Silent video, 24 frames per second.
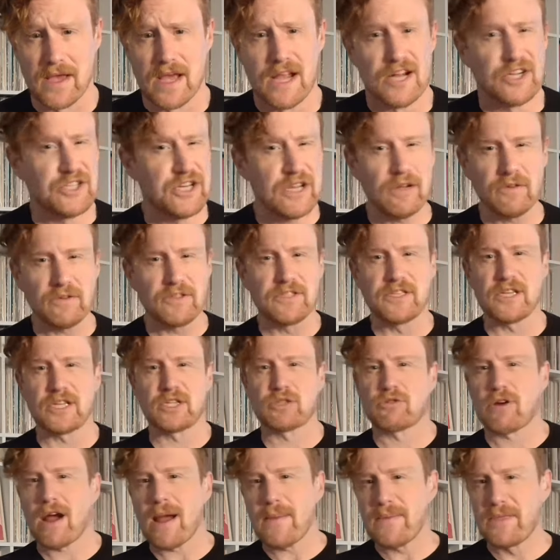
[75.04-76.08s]
Shields
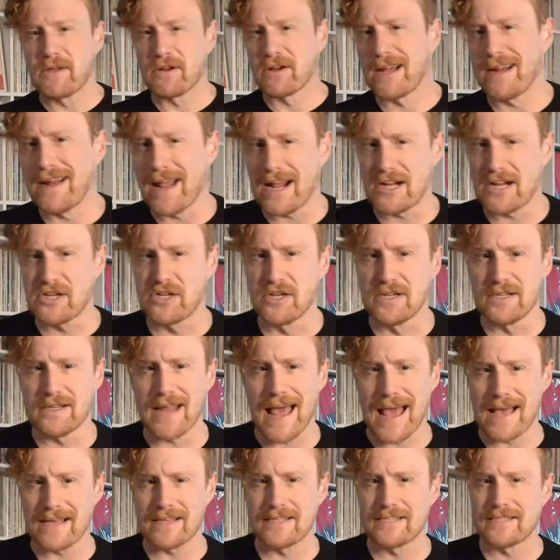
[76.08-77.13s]
described their connection
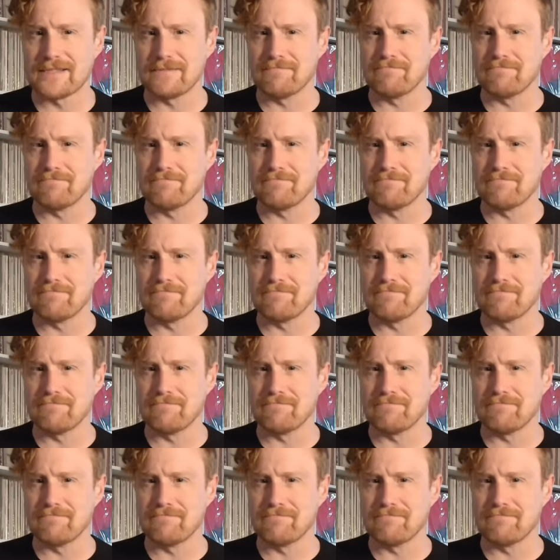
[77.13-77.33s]
as